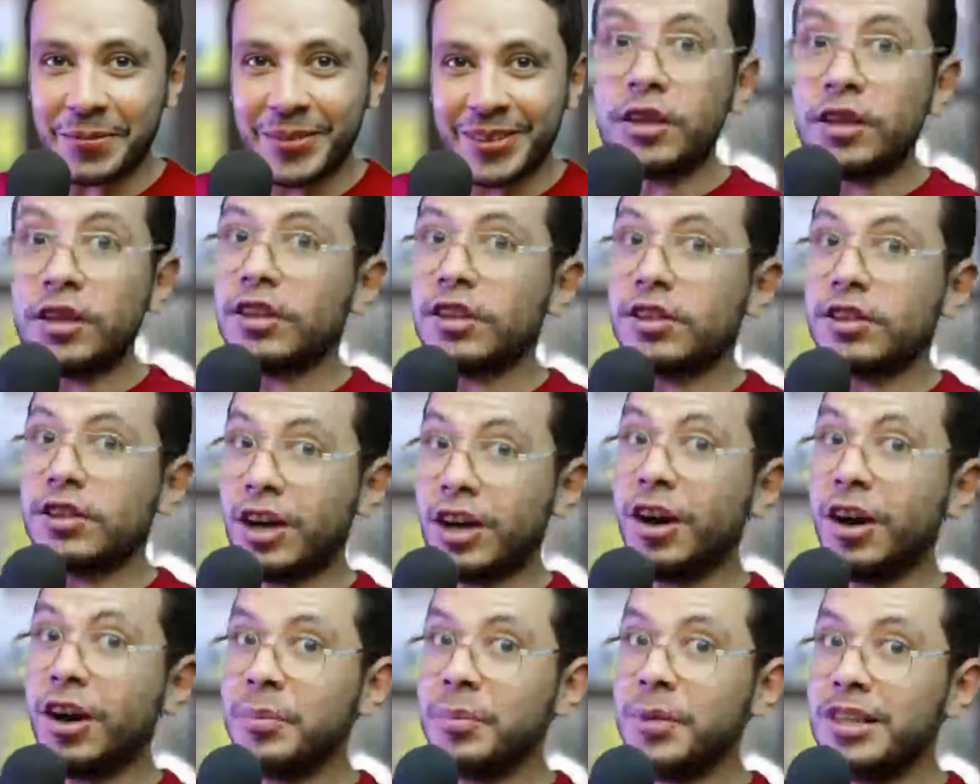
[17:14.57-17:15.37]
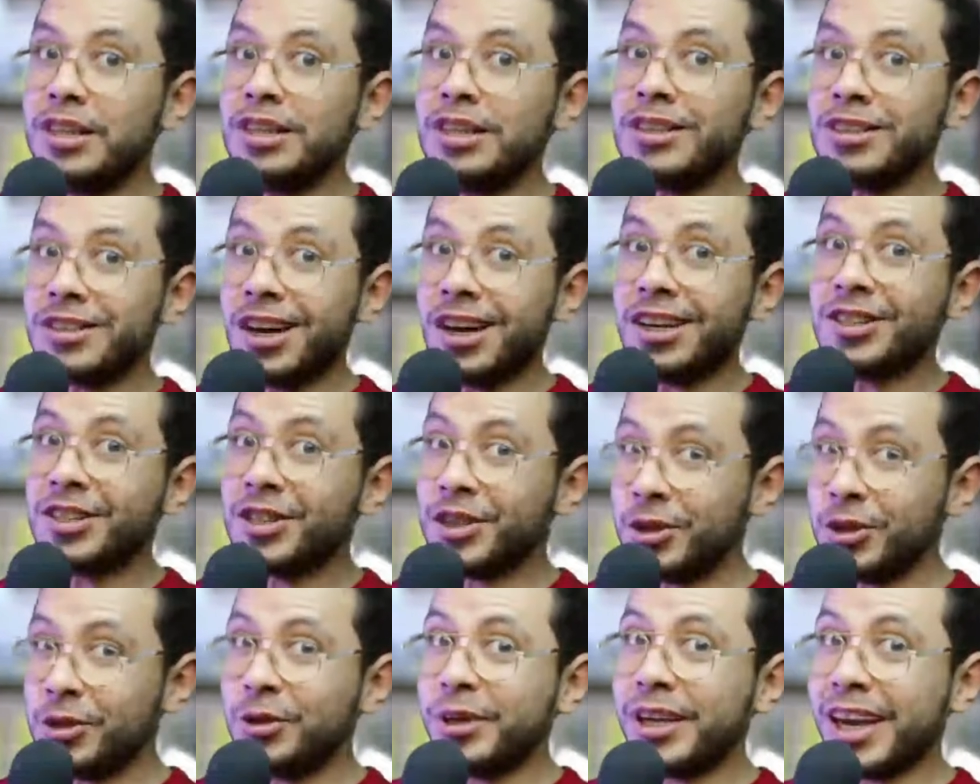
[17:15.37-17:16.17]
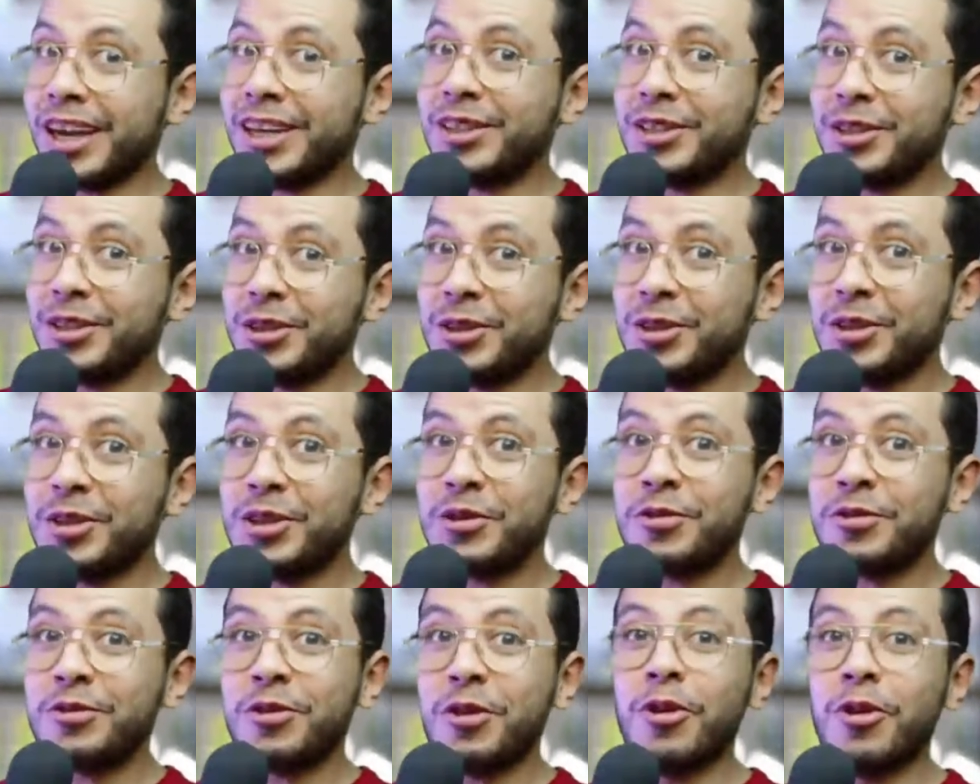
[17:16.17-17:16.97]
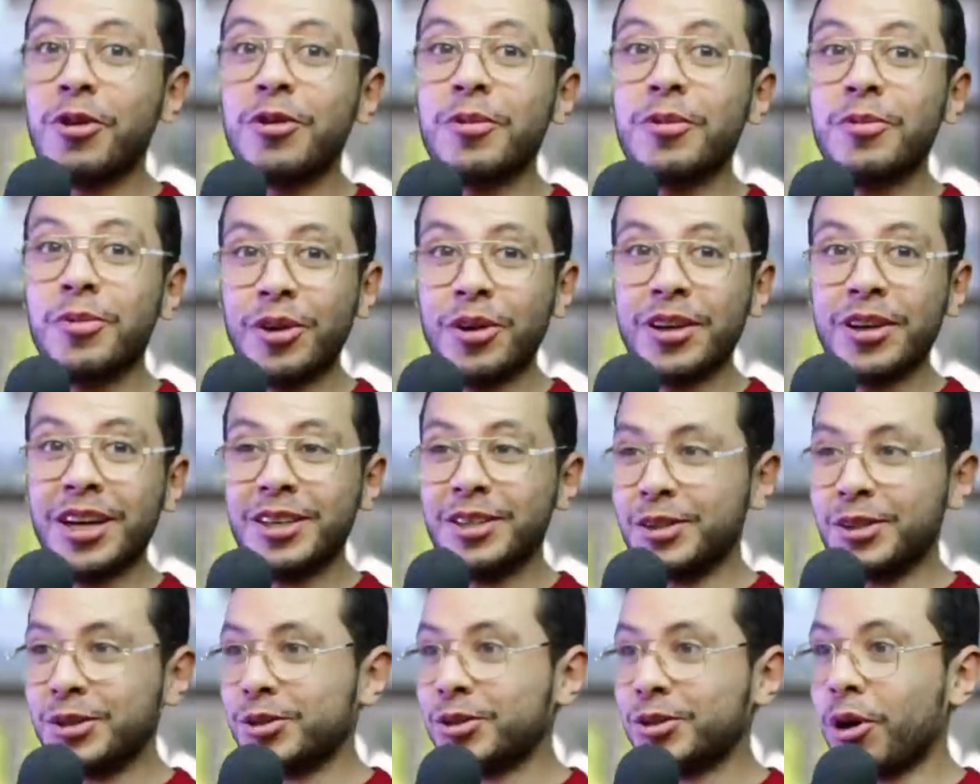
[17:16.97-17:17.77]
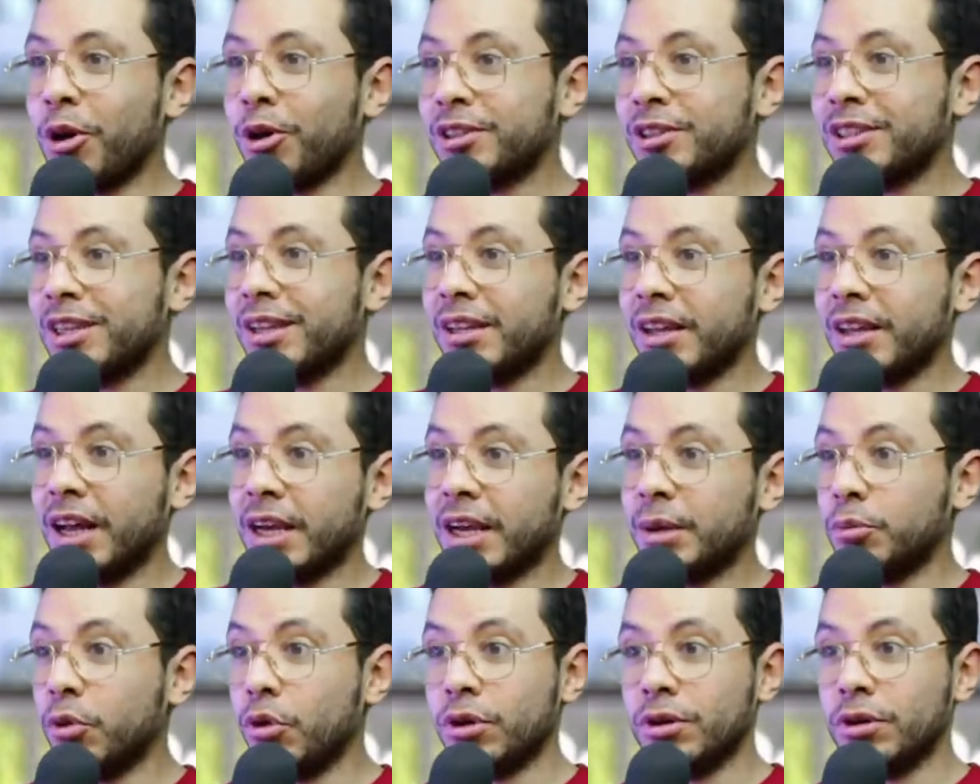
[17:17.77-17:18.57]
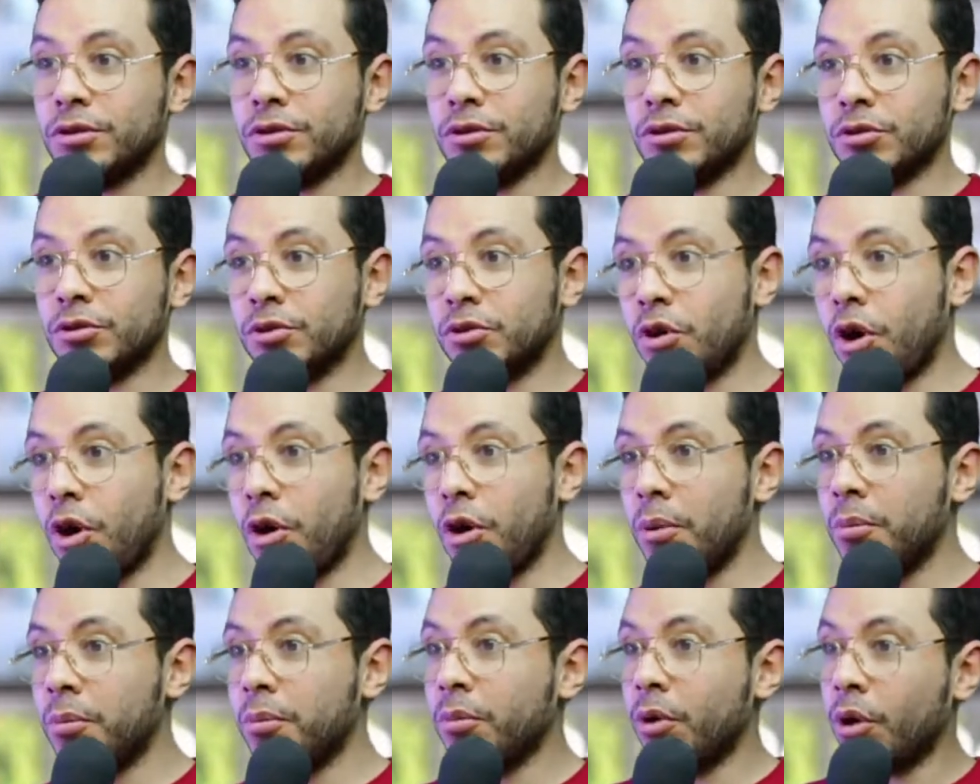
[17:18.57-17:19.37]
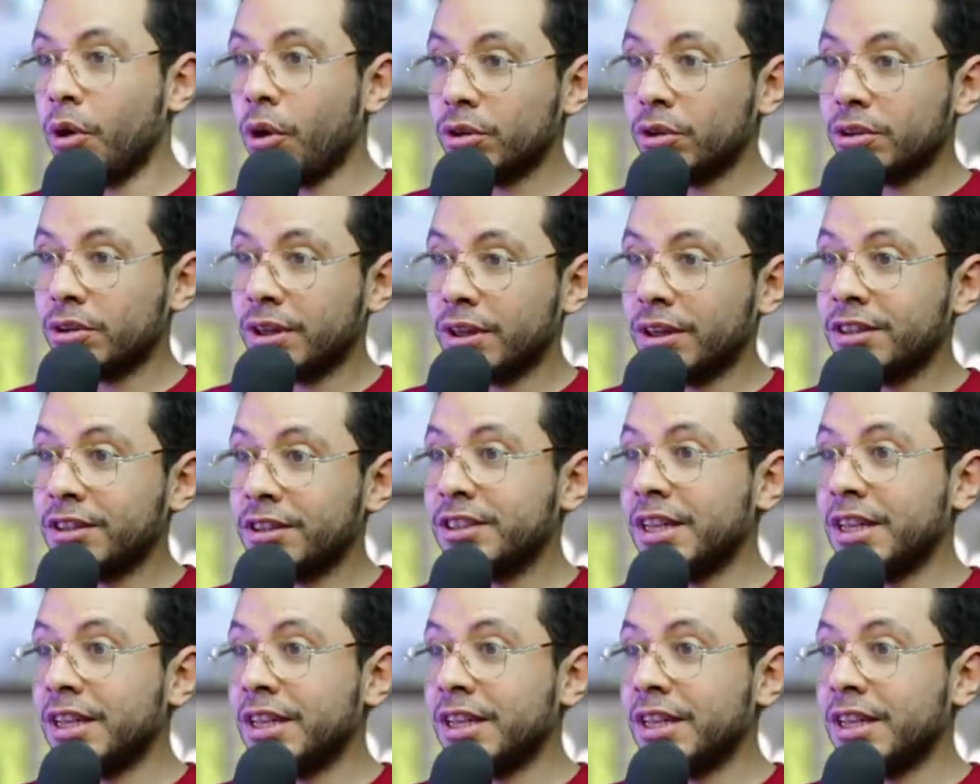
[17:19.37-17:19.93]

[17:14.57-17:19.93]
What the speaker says: There are many sites you can use for booking your hotel, like booking.com, hotels,